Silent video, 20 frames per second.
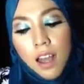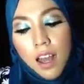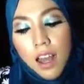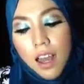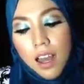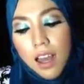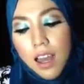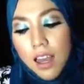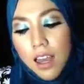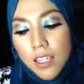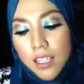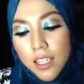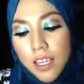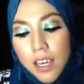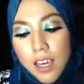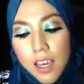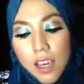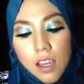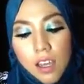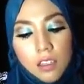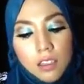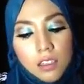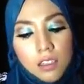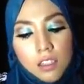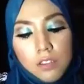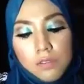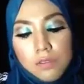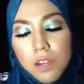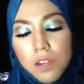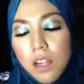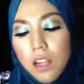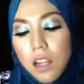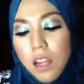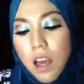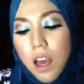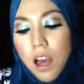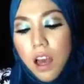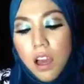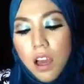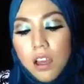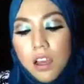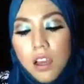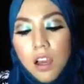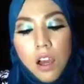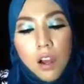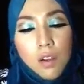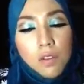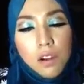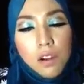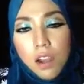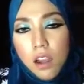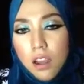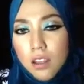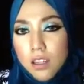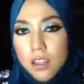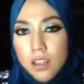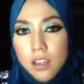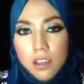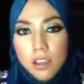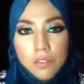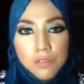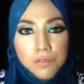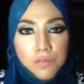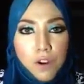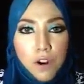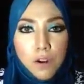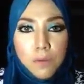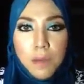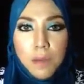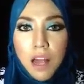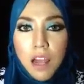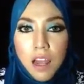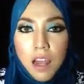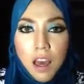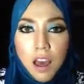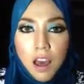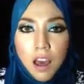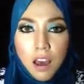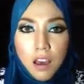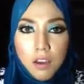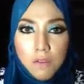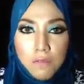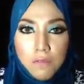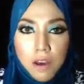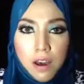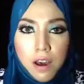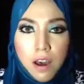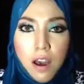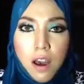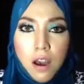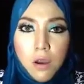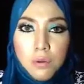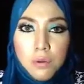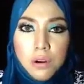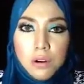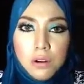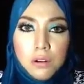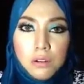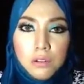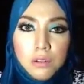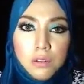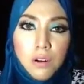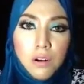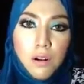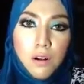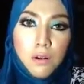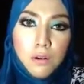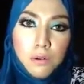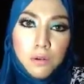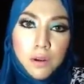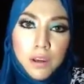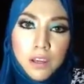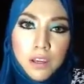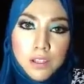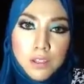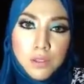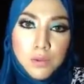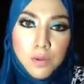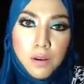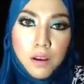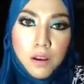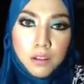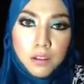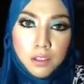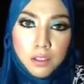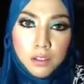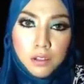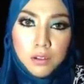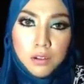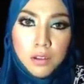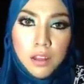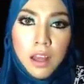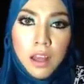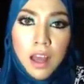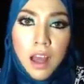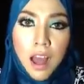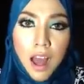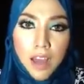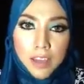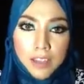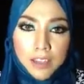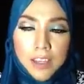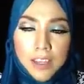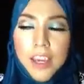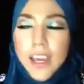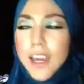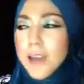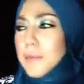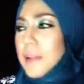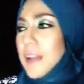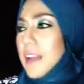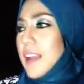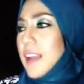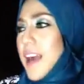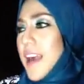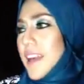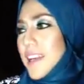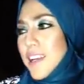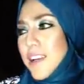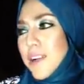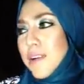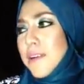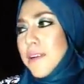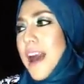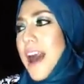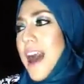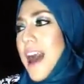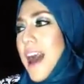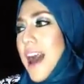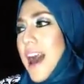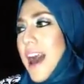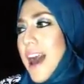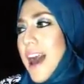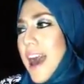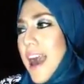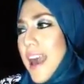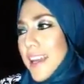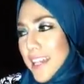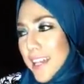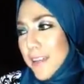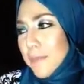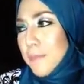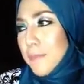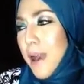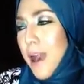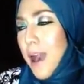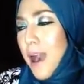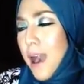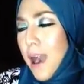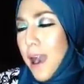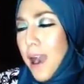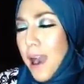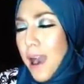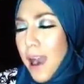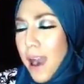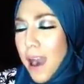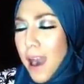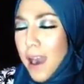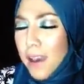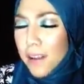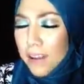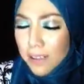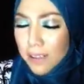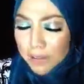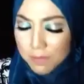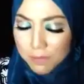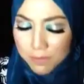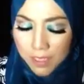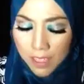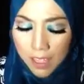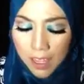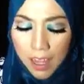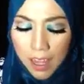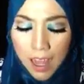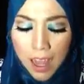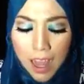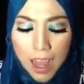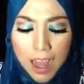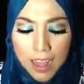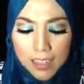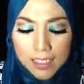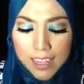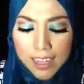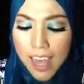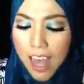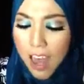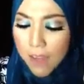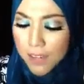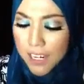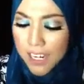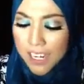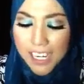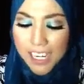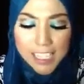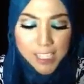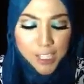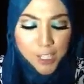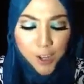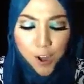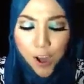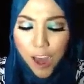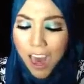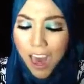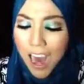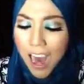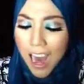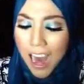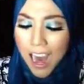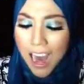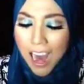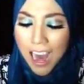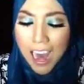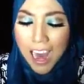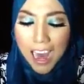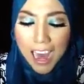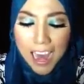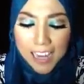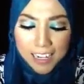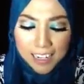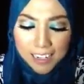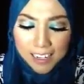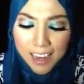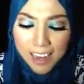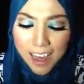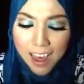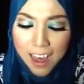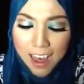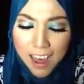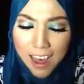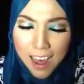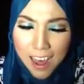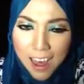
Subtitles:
I can't live a lie, running for my life, I will always want you. I came in like a wrecking ball, I never hit so hard in love.